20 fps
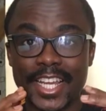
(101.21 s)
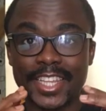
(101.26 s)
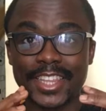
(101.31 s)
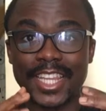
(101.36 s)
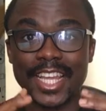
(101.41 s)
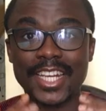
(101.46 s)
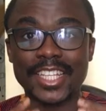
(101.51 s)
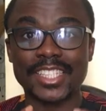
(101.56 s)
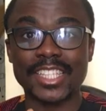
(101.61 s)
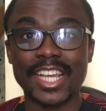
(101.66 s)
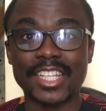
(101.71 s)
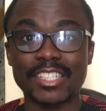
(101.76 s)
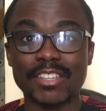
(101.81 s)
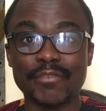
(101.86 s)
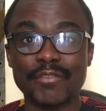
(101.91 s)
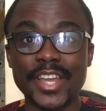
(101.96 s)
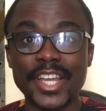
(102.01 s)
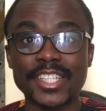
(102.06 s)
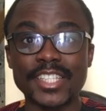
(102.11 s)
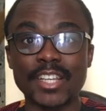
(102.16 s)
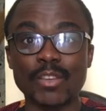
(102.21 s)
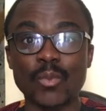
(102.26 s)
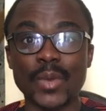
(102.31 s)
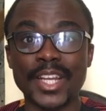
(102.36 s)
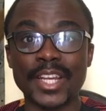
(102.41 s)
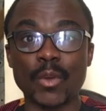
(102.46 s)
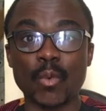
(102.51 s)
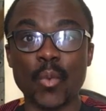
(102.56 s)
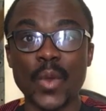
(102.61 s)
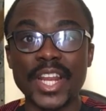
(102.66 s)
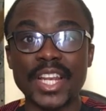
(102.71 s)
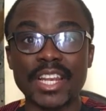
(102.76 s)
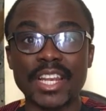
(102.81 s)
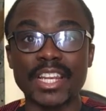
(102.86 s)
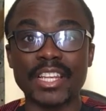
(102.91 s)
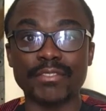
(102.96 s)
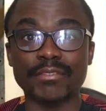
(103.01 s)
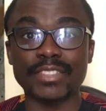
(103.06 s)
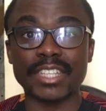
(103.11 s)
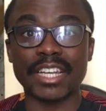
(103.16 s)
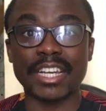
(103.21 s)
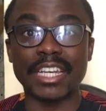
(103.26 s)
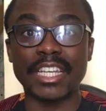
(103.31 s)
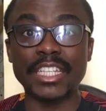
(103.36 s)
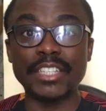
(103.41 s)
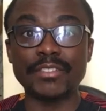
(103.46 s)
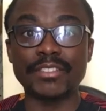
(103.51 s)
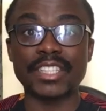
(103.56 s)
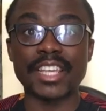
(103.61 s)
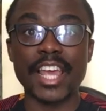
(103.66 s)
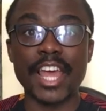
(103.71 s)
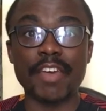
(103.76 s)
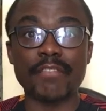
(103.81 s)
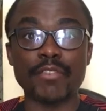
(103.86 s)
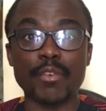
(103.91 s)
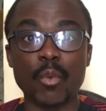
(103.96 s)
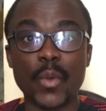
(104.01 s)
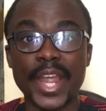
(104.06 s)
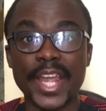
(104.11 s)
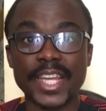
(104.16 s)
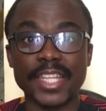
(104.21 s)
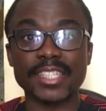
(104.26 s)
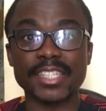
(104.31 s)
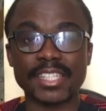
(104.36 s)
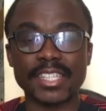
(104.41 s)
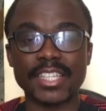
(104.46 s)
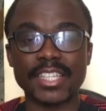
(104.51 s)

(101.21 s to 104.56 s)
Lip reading: that is activated when a weightlifter lifts heavy weight